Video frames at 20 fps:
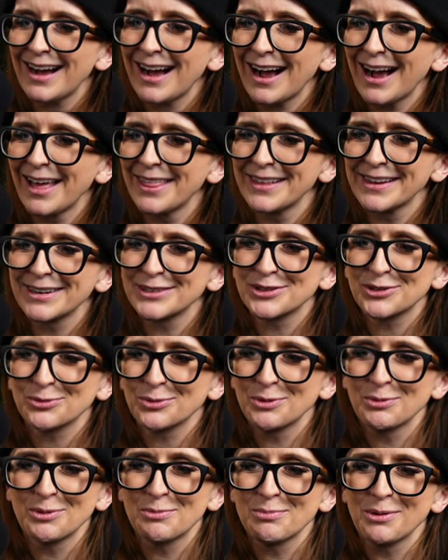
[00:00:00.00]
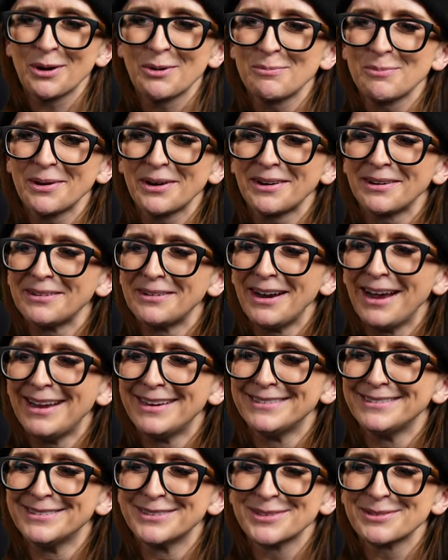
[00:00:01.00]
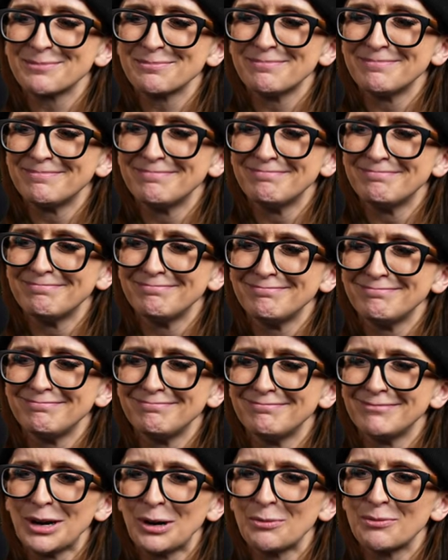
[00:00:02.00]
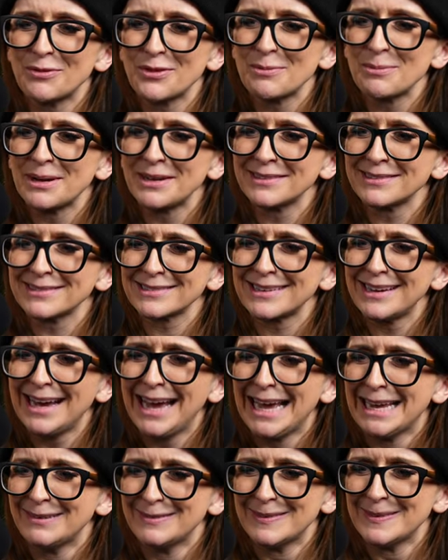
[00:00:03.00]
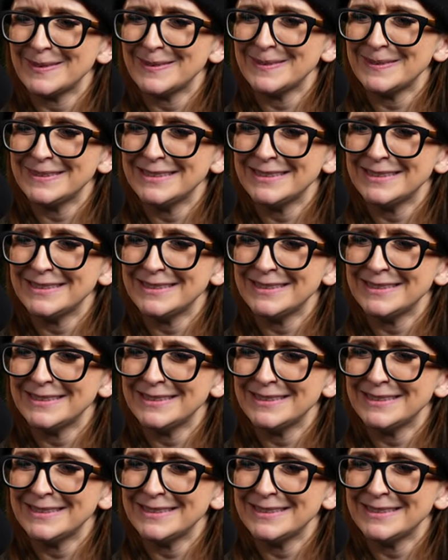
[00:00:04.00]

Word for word: I think I just went with brown bear and hope for the best. I don't know.